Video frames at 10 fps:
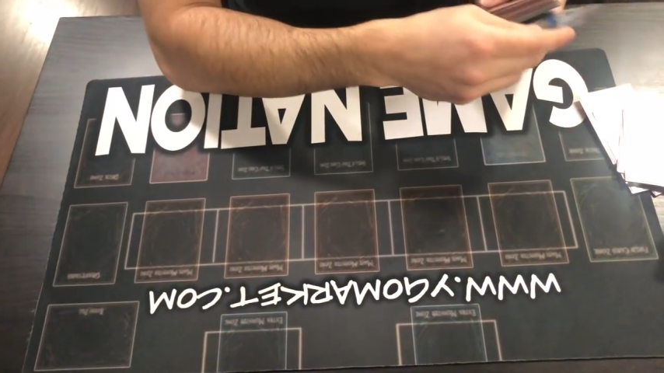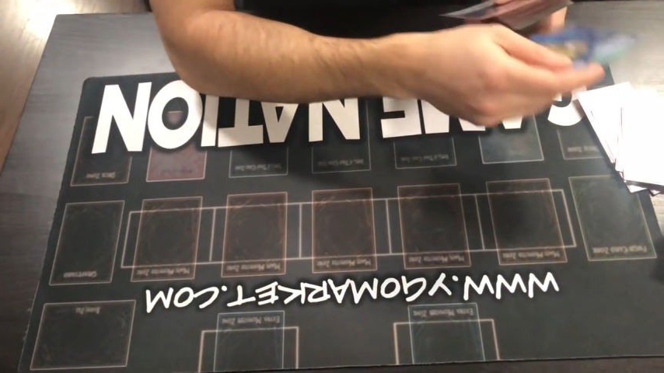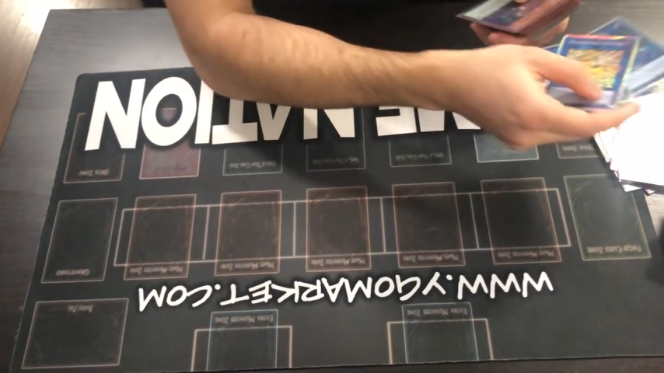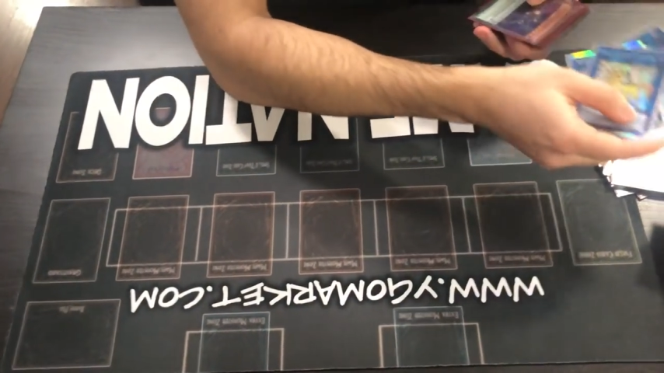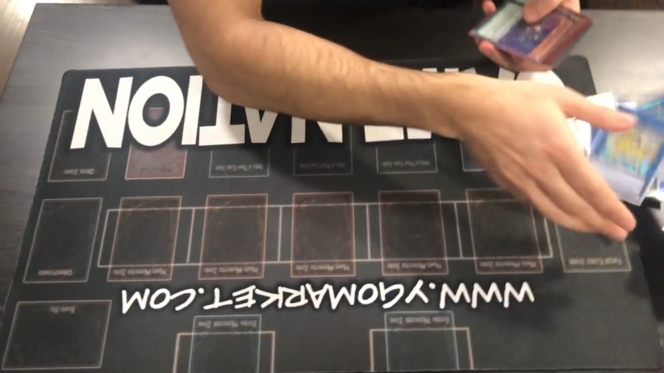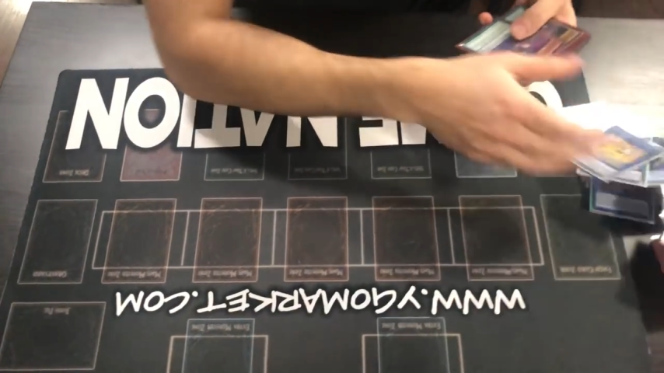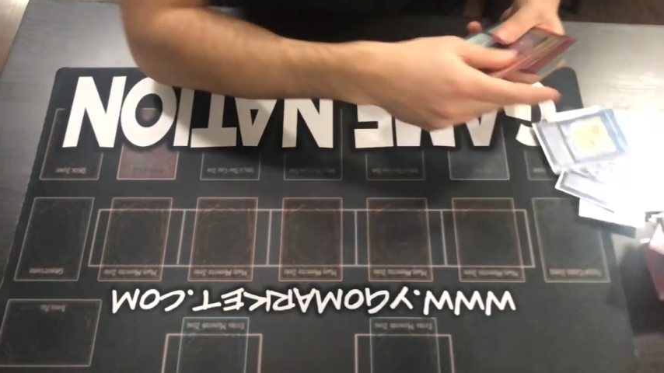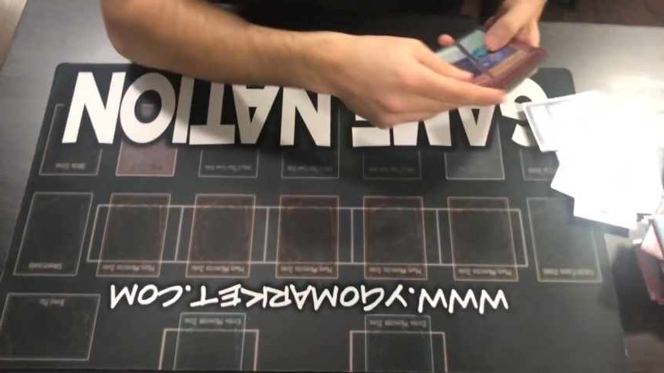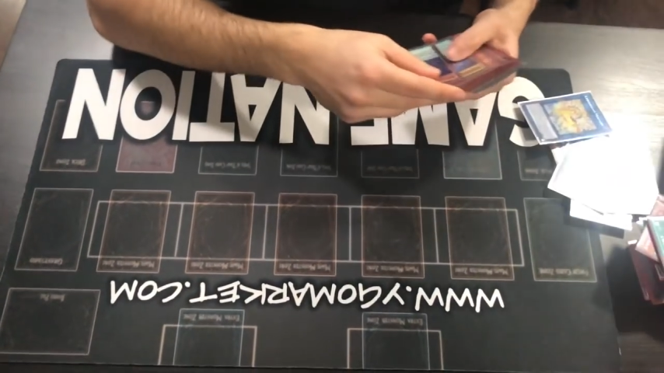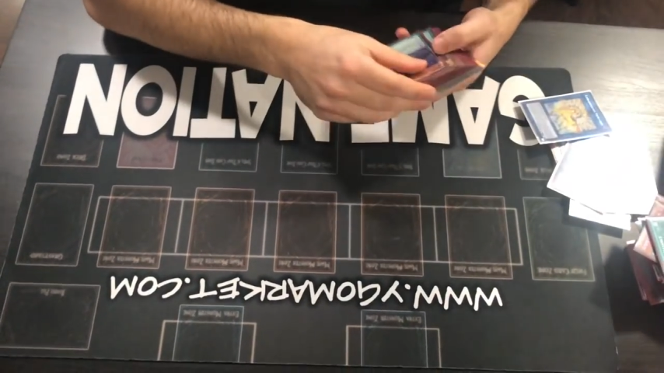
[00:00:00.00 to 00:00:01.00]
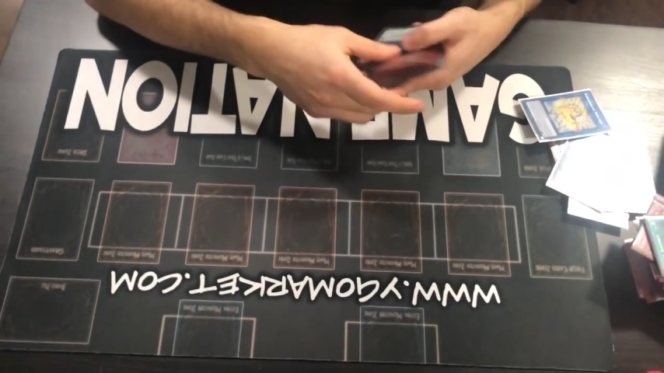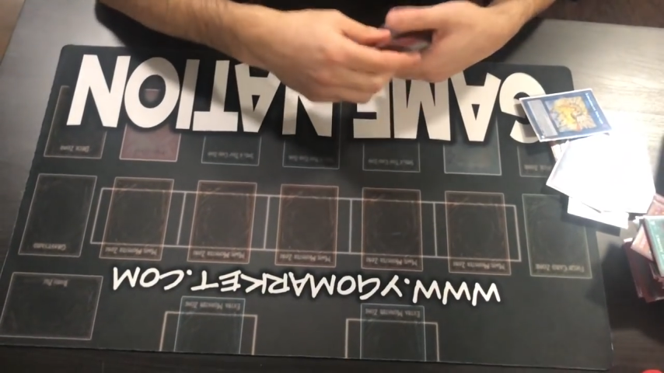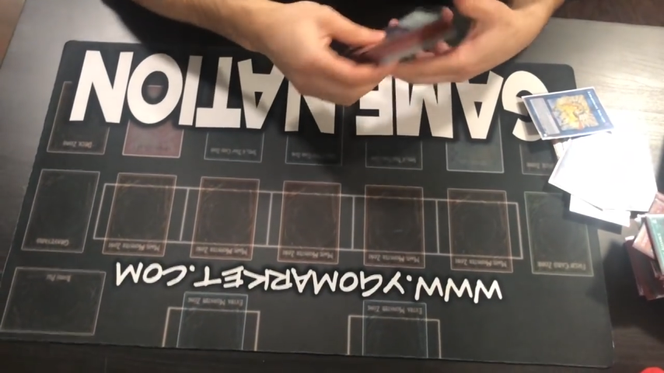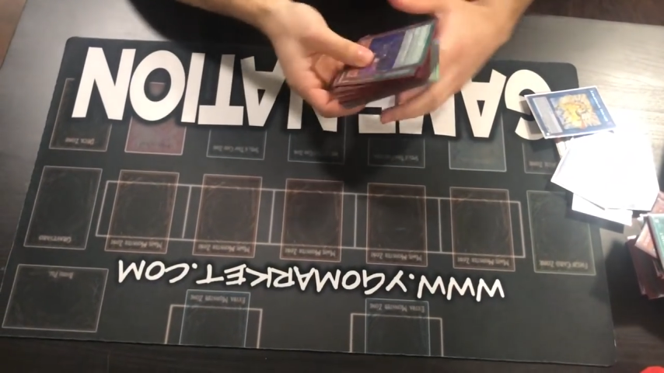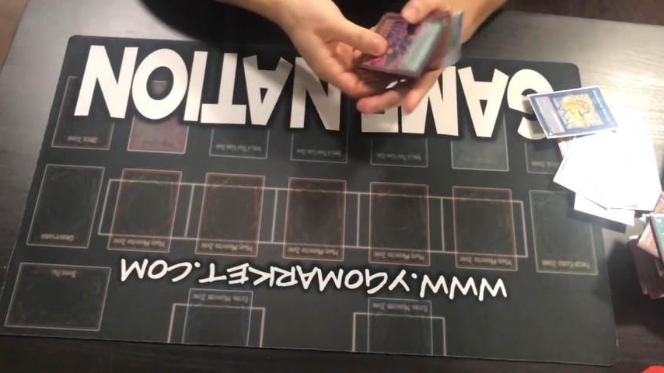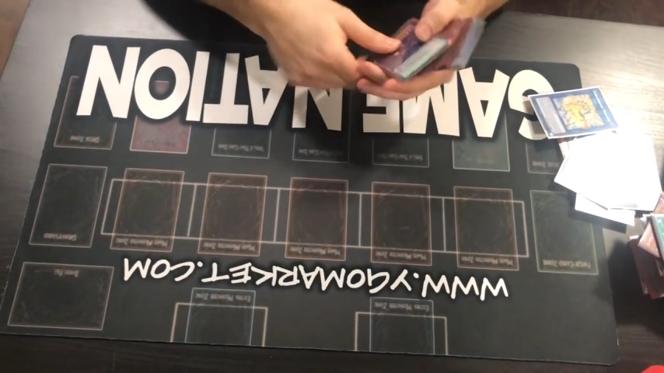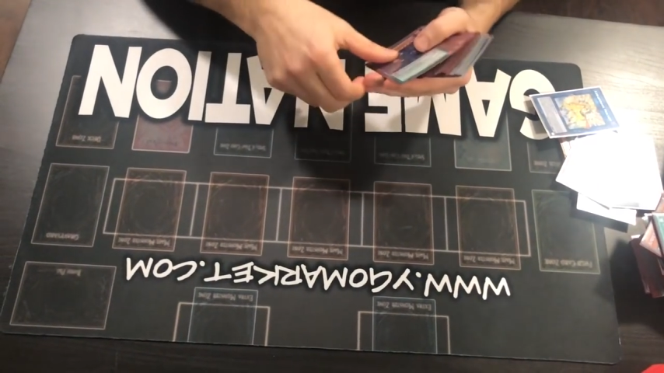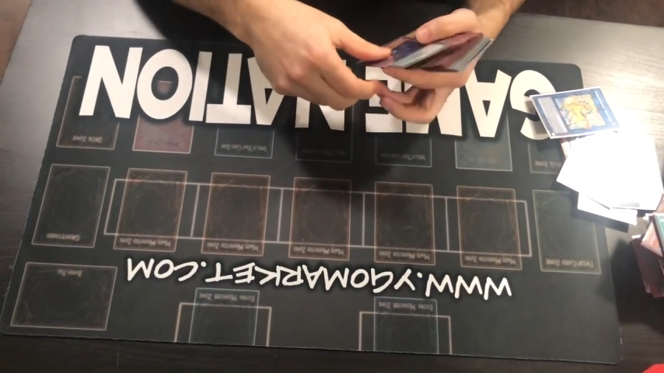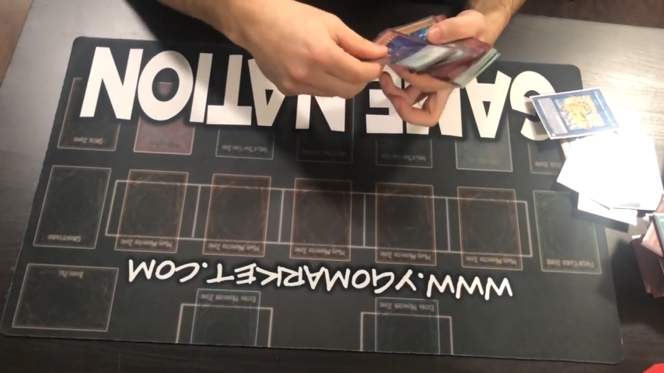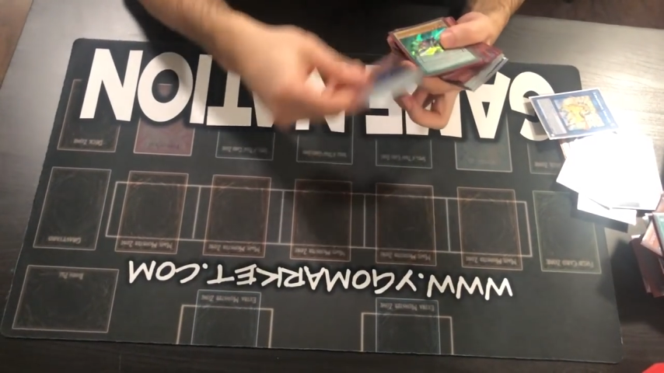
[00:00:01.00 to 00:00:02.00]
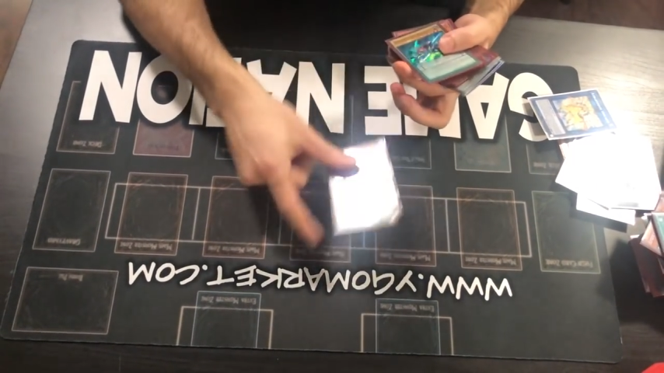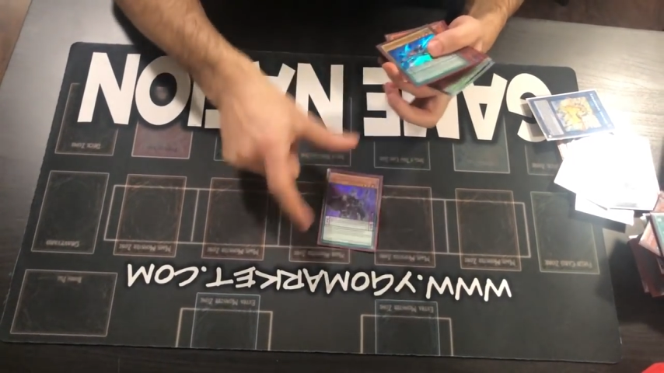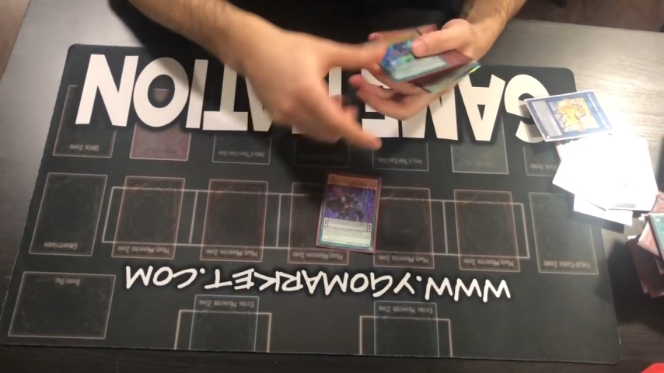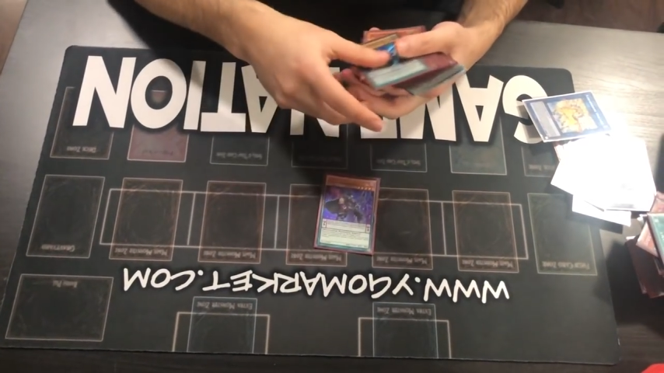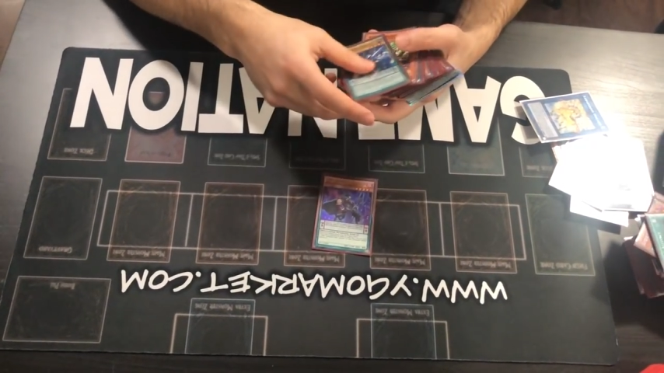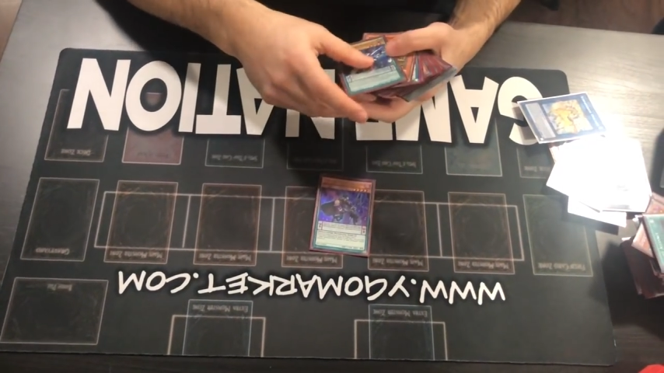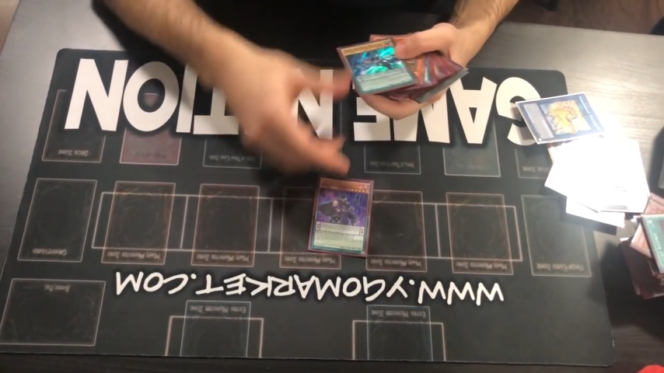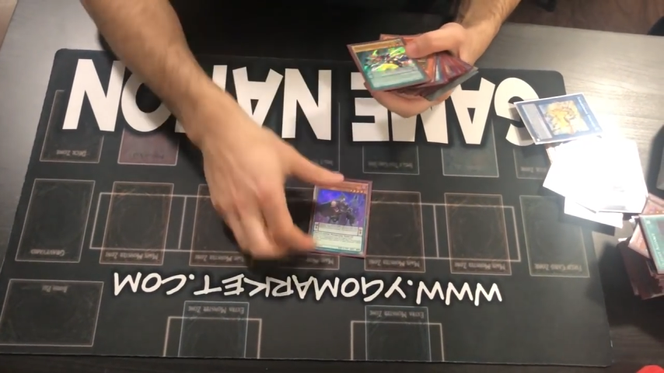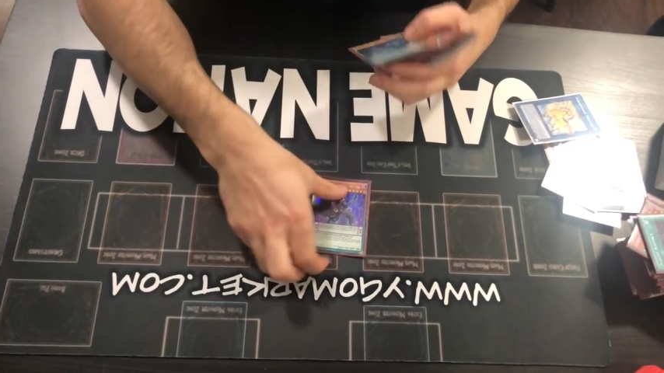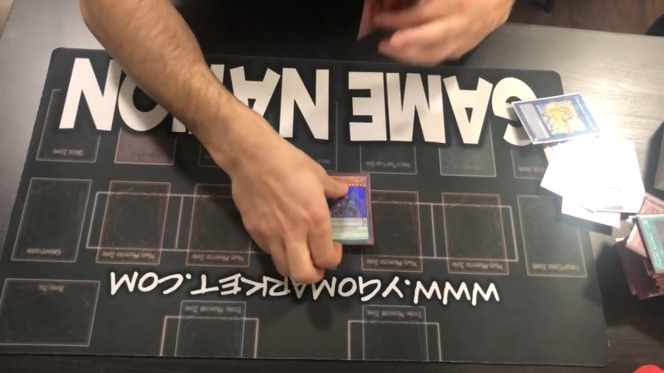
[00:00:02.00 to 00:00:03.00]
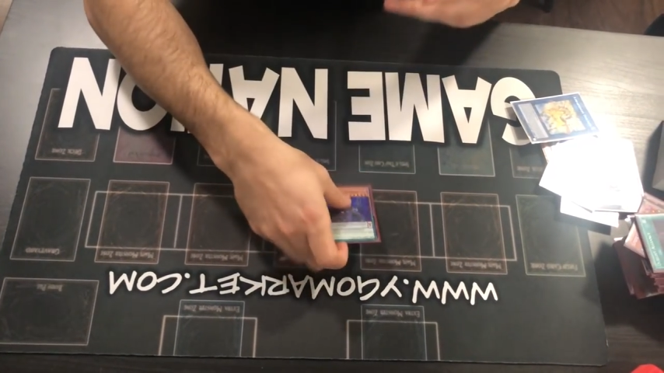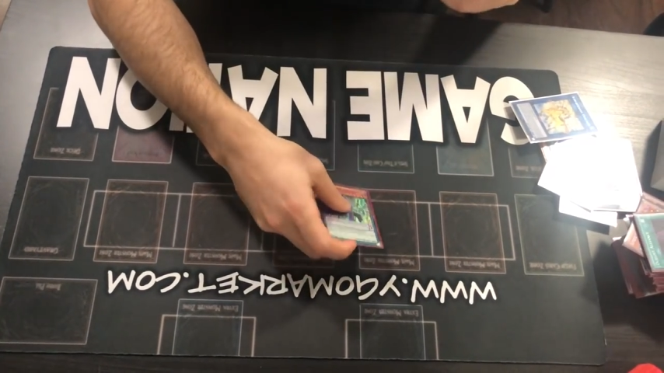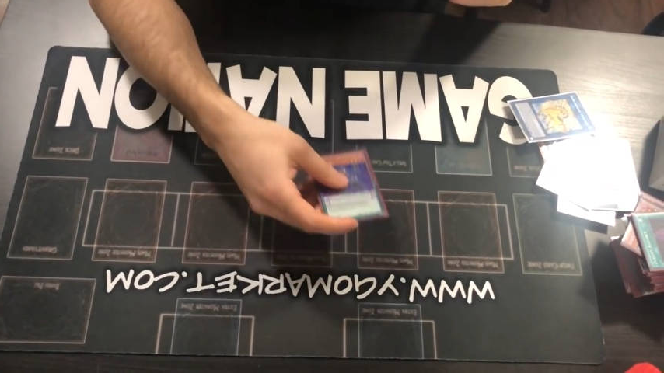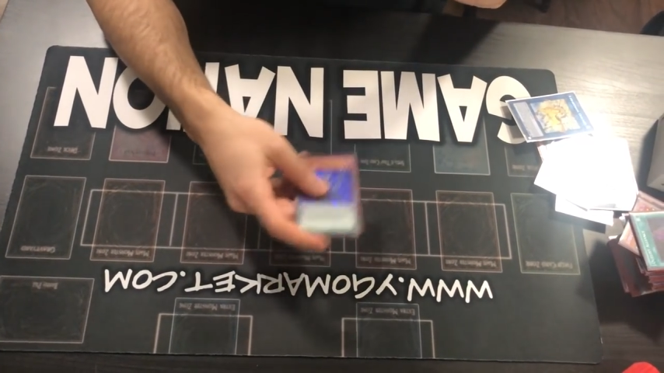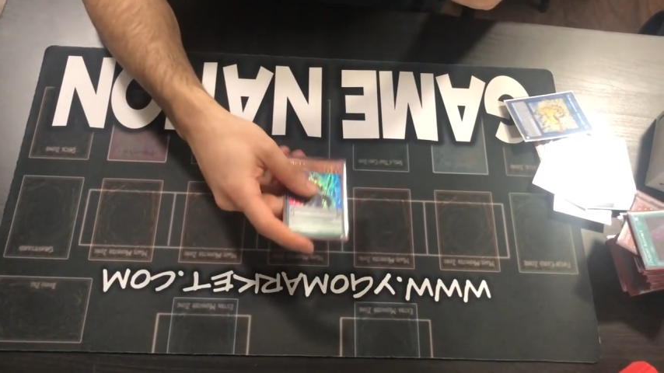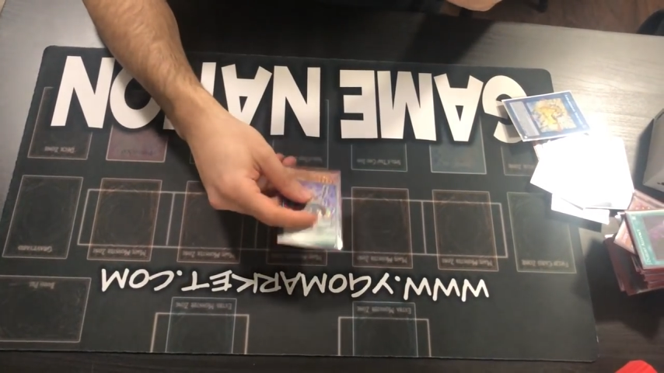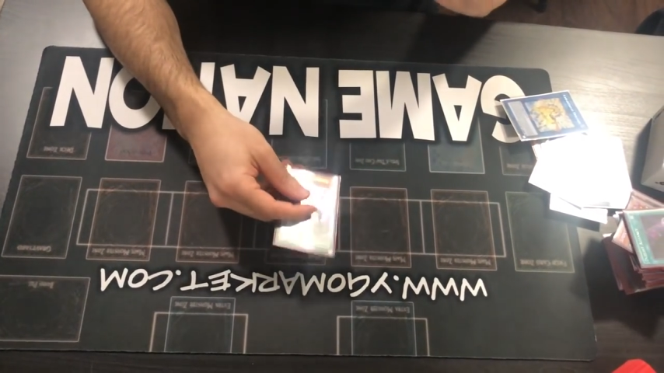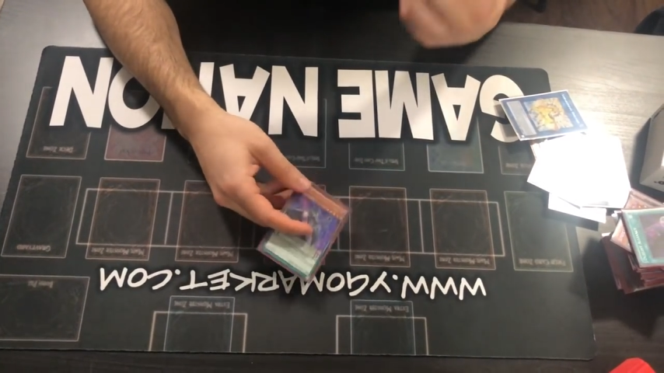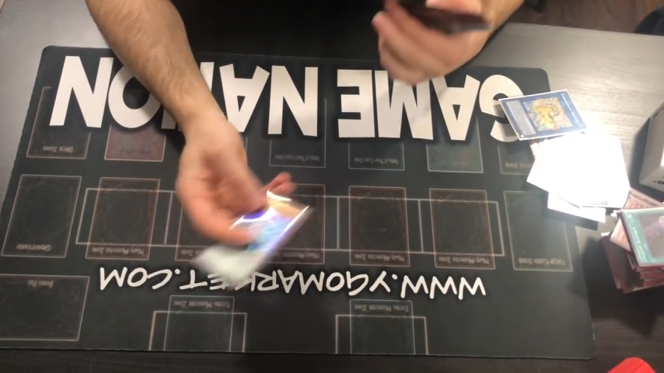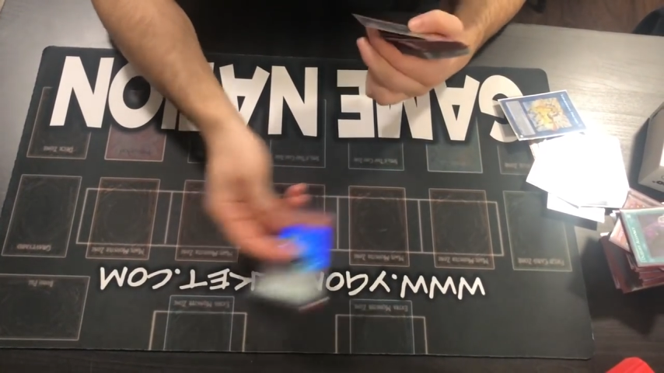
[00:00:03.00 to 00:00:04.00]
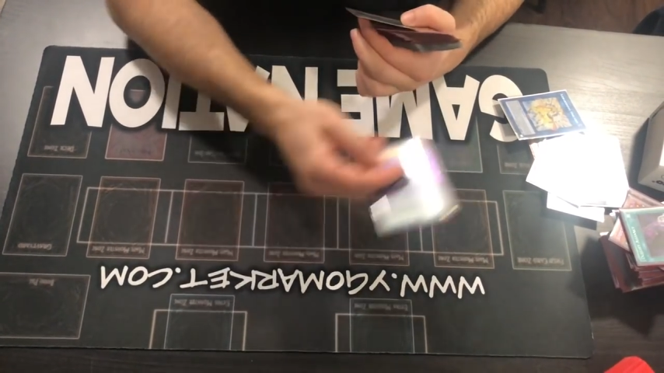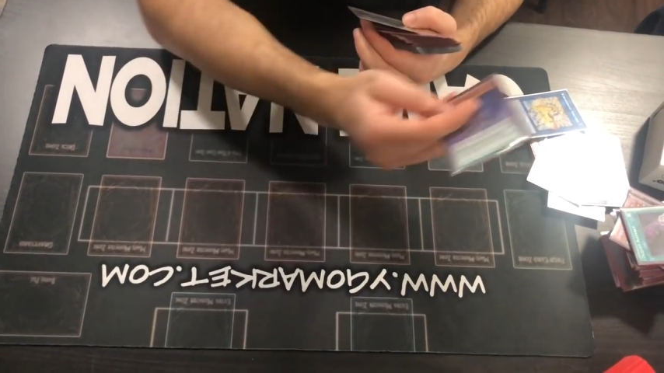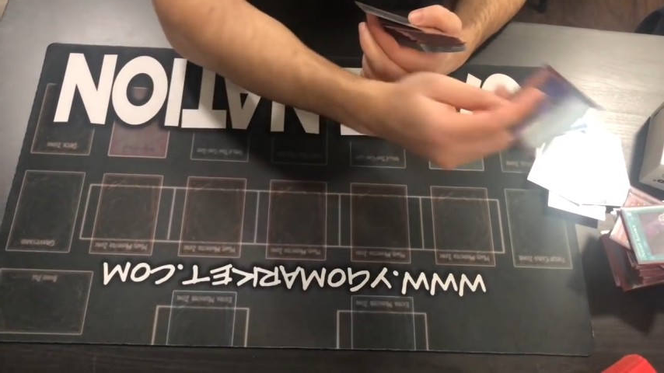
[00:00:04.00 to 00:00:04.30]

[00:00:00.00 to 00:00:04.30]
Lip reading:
Nobody's mouth can be seen.